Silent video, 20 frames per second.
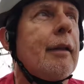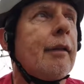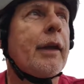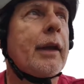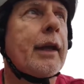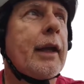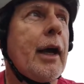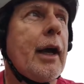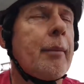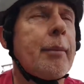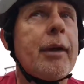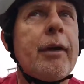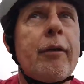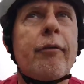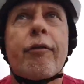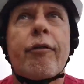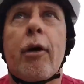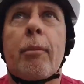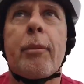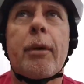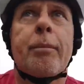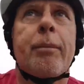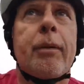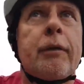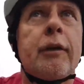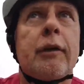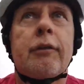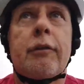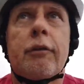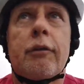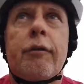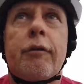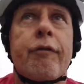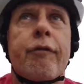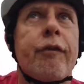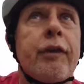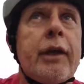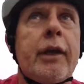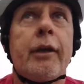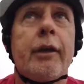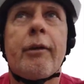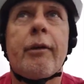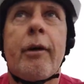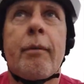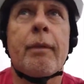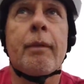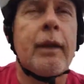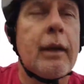they're coming from a position of fear